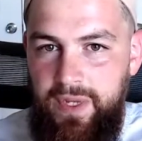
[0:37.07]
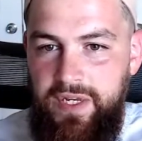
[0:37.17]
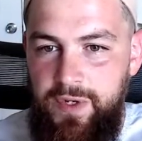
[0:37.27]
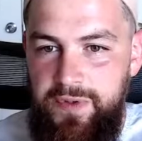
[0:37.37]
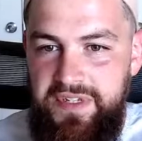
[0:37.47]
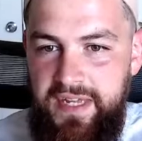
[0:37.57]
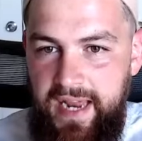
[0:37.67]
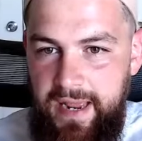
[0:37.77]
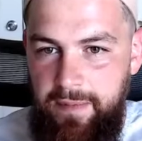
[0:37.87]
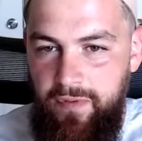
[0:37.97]
use
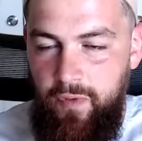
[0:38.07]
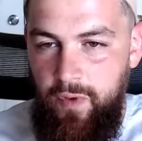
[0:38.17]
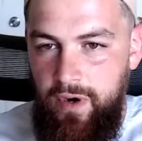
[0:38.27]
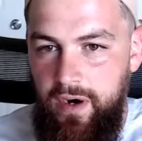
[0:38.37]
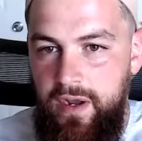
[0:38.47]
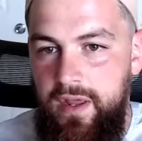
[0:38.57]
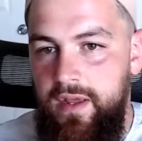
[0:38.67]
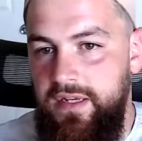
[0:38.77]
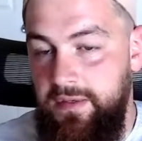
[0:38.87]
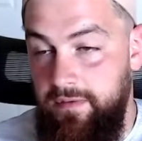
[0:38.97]
today before
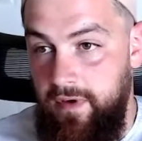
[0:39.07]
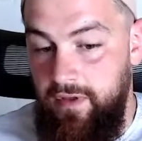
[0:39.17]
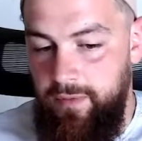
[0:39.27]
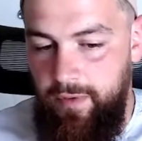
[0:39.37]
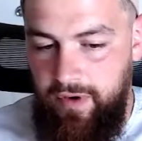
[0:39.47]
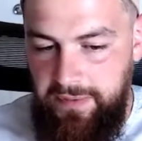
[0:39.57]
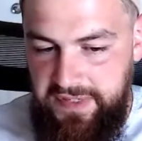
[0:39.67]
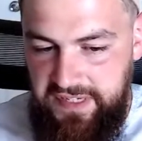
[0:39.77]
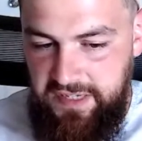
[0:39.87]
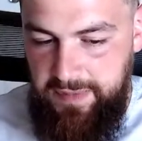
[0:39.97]
some of our other programs at
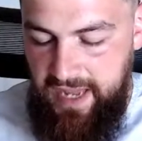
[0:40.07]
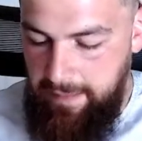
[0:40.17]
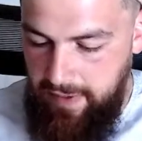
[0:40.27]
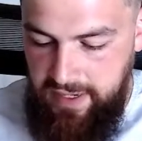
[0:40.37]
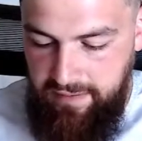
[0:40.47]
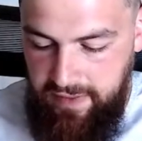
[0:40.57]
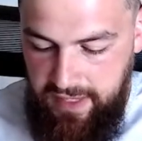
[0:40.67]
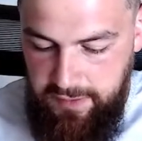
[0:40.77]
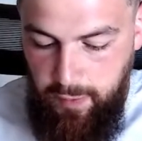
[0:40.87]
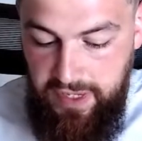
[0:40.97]
6 p.m. But
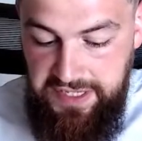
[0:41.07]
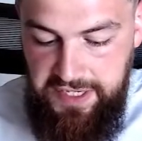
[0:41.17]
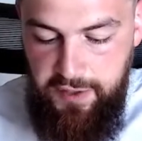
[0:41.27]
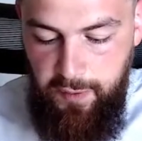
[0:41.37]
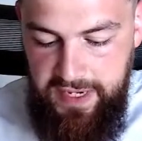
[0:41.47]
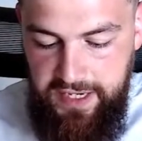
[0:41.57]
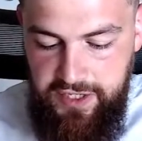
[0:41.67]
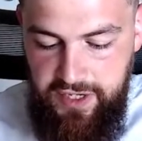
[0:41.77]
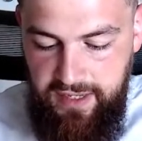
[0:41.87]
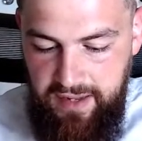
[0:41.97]
nevertheless, we'll continue reading,
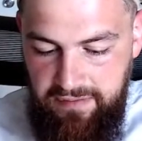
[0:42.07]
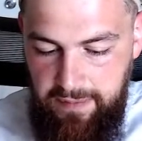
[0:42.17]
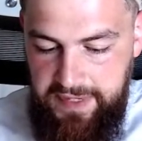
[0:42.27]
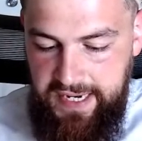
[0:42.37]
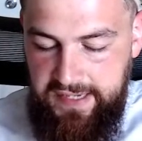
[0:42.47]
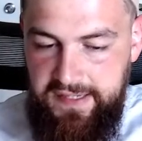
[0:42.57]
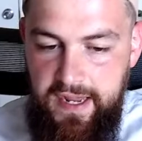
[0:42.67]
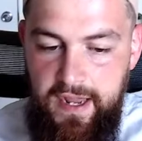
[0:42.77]
inshallah, from the text.